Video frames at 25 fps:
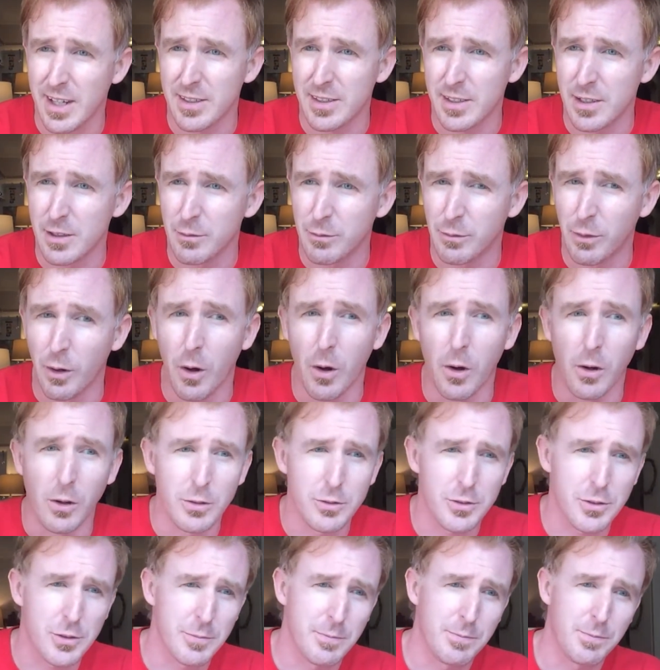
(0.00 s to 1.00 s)
as it
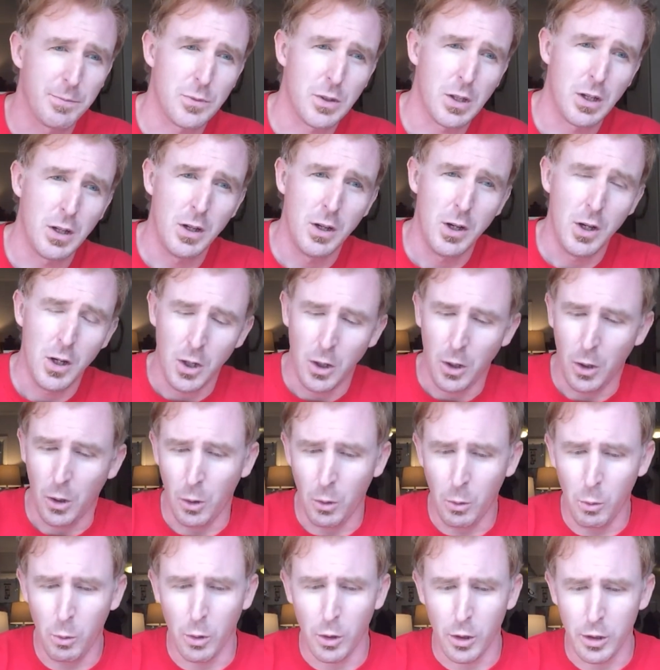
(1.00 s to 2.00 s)
falls,
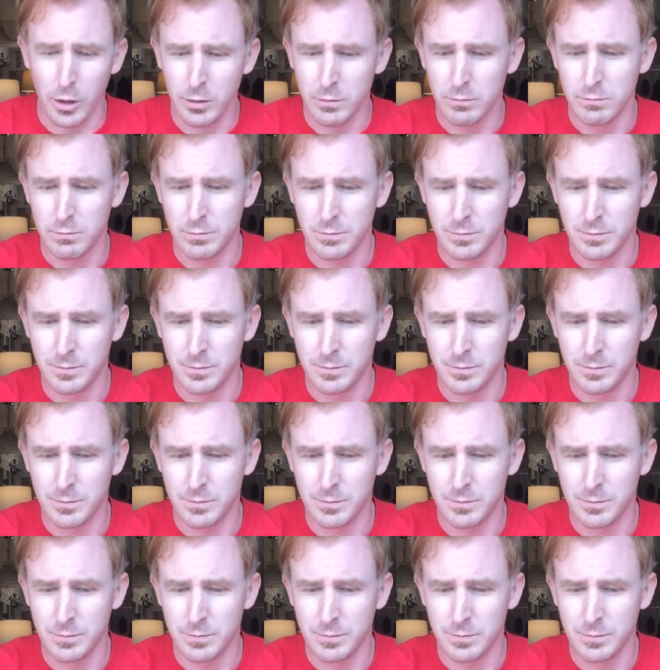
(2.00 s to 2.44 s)
or